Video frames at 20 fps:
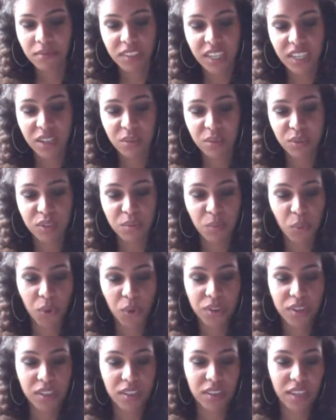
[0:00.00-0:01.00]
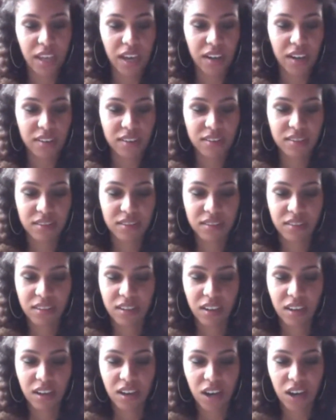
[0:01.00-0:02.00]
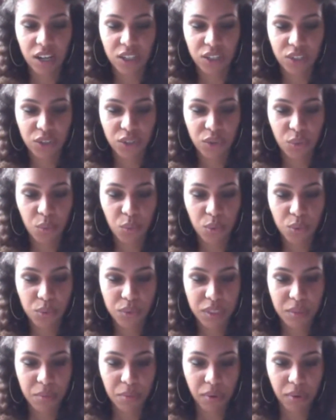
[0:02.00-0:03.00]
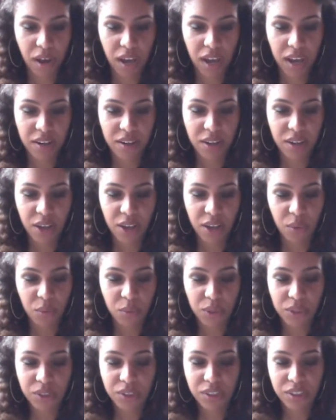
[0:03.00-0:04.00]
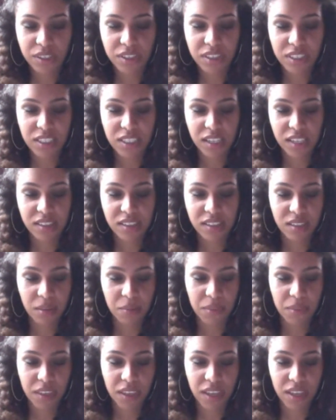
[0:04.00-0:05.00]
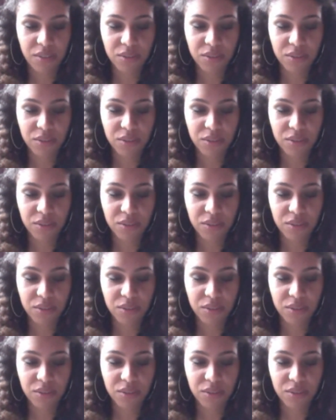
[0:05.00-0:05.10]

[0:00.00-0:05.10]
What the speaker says: Yet it was more than that. Under the wounded pride, Will could sense something